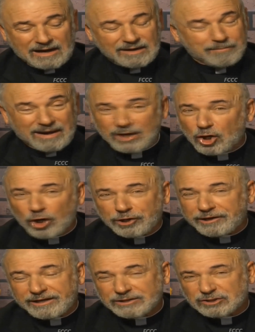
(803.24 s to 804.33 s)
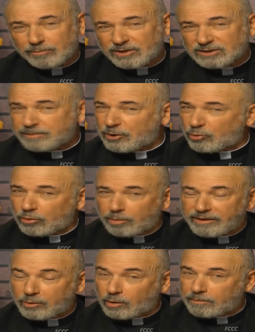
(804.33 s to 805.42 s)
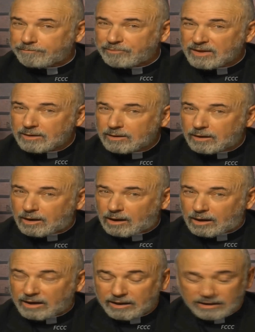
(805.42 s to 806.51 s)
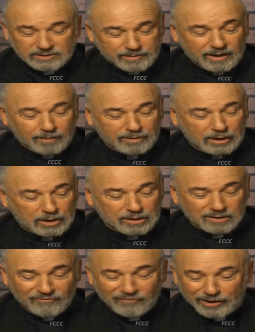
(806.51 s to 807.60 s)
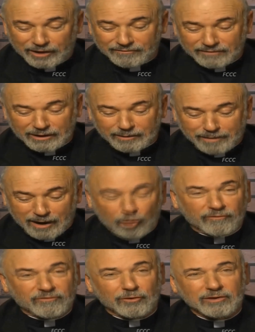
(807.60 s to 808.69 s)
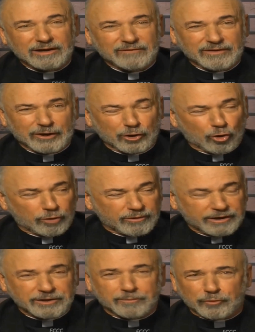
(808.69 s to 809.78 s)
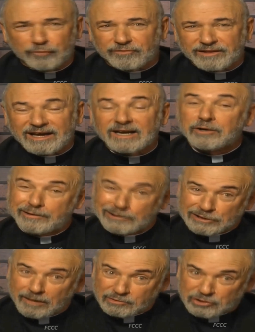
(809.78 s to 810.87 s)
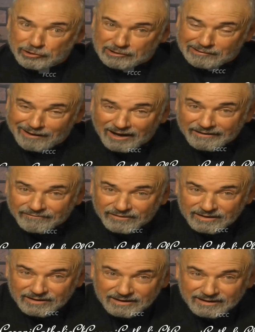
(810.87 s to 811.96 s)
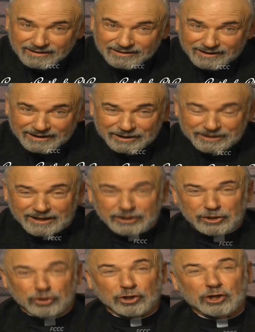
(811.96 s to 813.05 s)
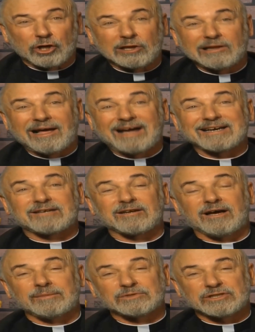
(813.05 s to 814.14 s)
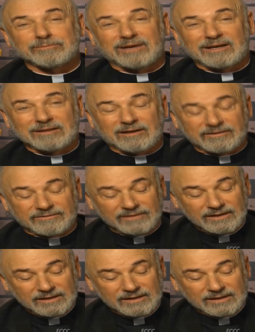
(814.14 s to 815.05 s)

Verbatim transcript: my guardian angel must be a real big one. And he's probably very, very powerful and very ornery, and the proof of that is I'm still alive. And I can tell you there are a lot of times in my life,